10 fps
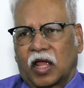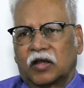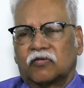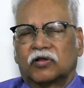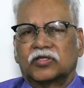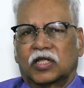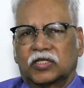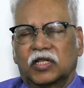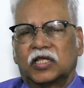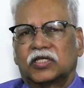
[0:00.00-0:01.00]
And once
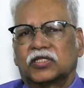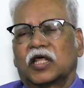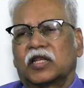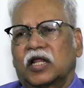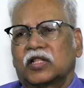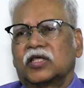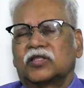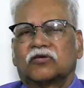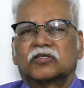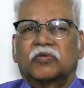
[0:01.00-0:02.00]
surgery is done and there
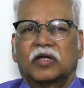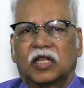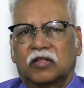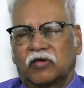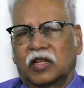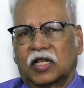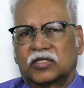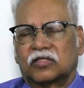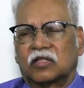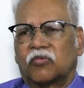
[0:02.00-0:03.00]
is no spread anywhere
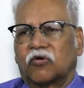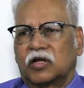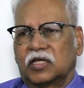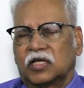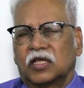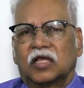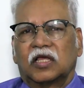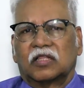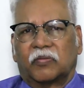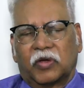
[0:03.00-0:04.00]
else in the body,
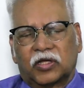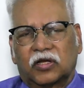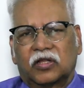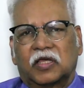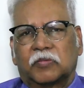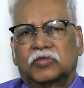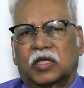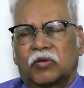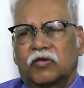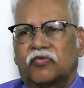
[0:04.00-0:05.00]
the patient keeps
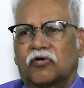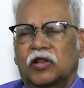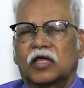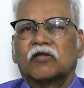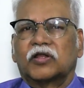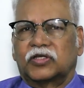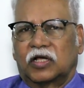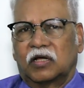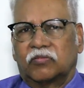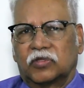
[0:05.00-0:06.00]
coming for regular
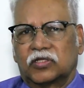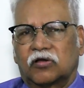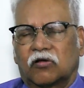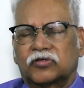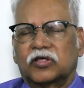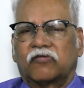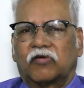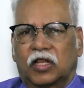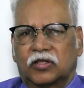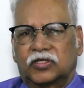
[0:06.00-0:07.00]
checkup, that's called
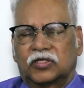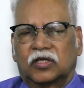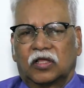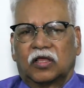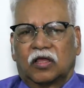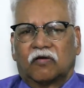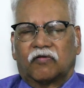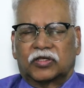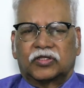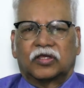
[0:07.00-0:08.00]
surveillance,
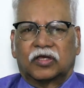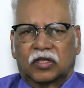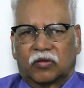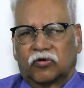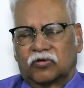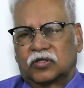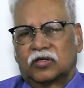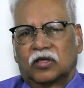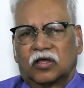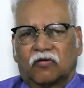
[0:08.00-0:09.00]
first year about
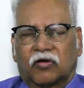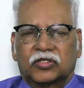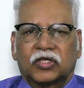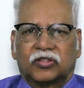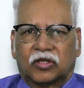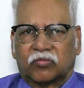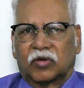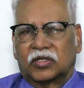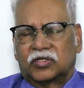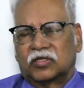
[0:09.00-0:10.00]
once in 3
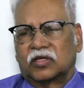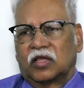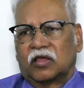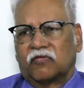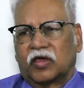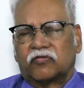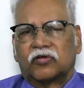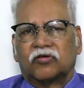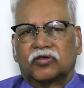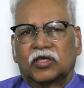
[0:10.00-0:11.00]
months, where
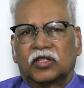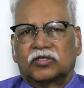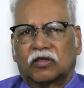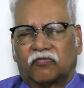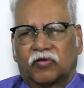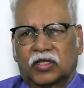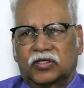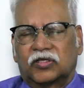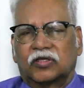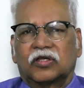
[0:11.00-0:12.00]
we do a series of
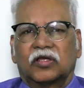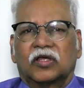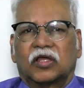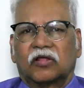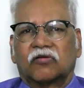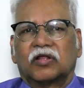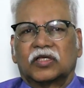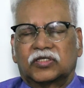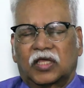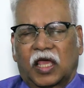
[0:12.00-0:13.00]
tests
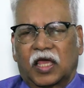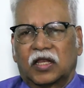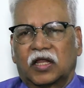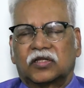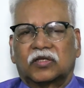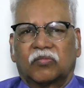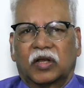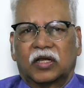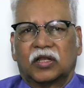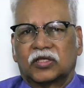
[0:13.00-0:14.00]
including scan and some
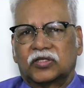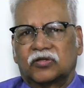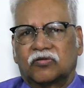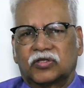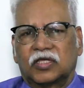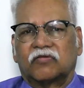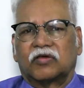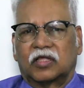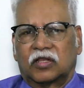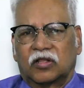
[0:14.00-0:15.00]
blood tests to see
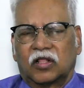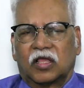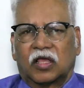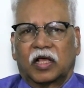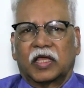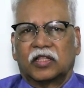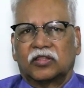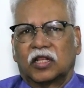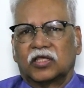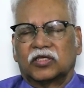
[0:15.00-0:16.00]
whether again
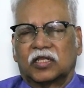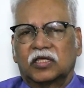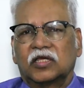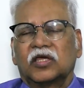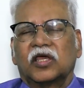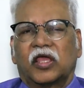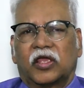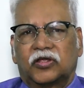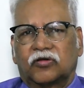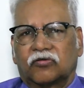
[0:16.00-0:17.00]
there is any
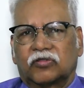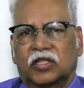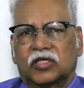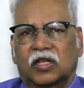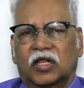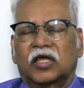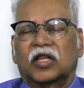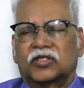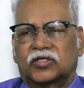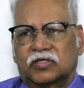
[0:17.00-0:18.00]
issue, that is
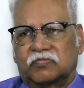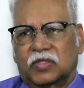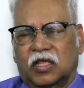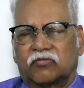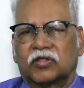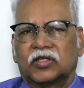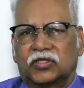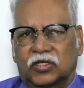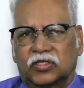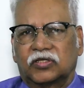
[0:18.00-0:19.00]
recurrence of the
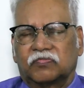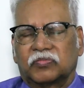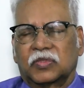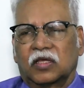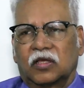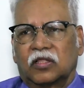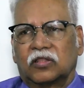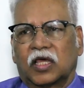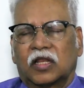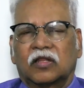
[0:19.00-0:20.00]
disease.
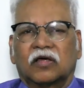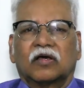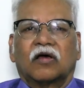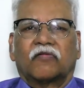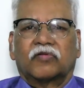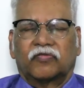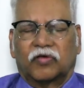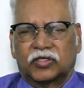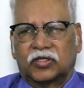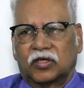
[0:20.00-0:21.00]
Then after
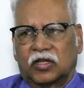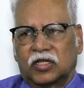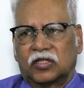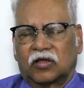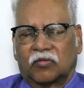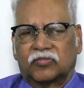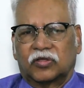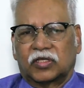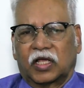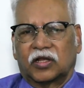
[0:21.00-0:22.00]
first year it comes,
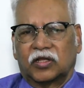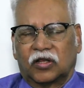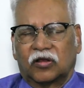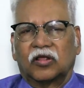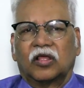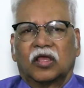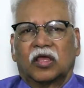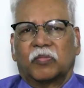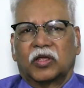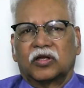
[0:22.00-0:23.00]
second year
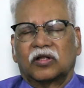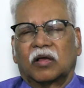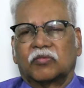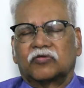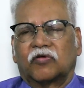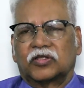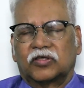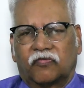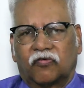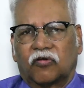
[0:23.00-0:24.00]
patient comes once
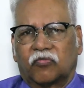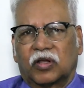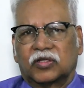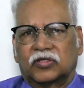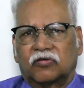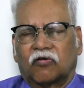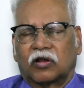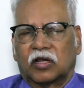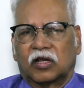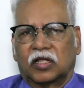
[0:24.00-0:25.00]
in 4 months,
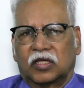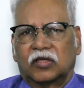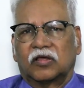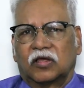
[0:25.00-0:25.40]
quarterly,